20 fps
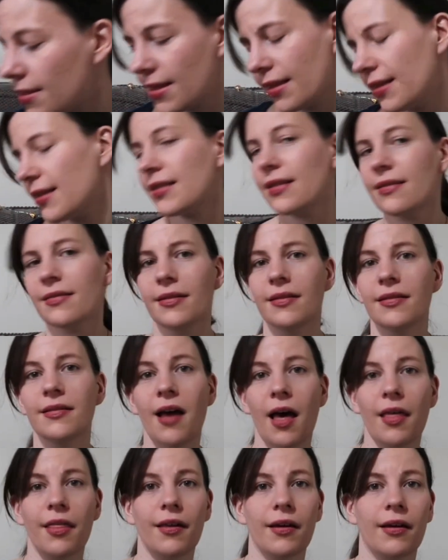This is
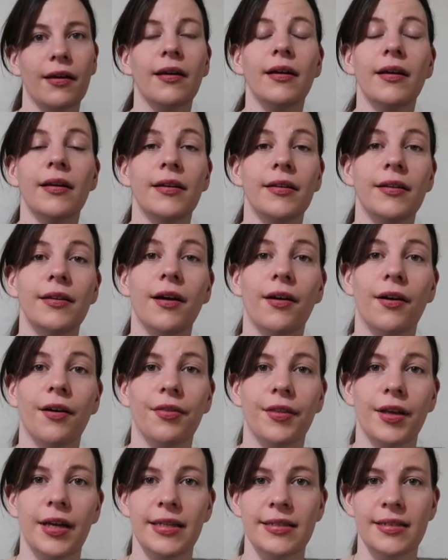another yarn
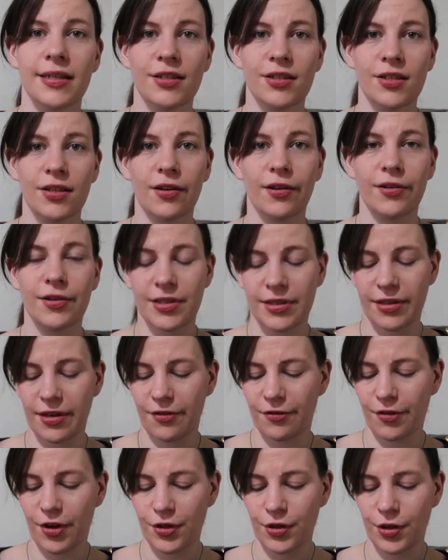that is
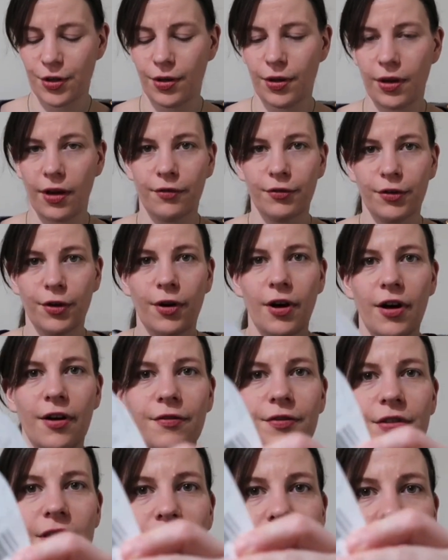exclusive to
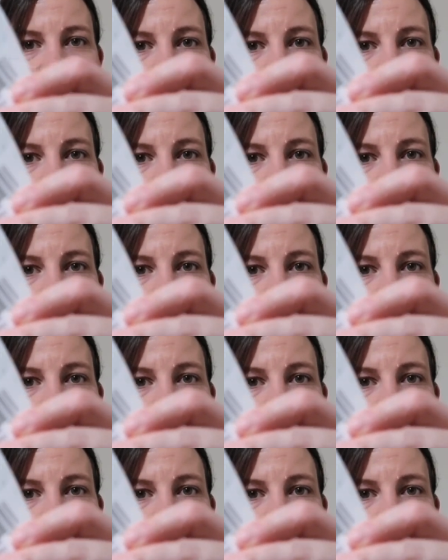Lovecrafts.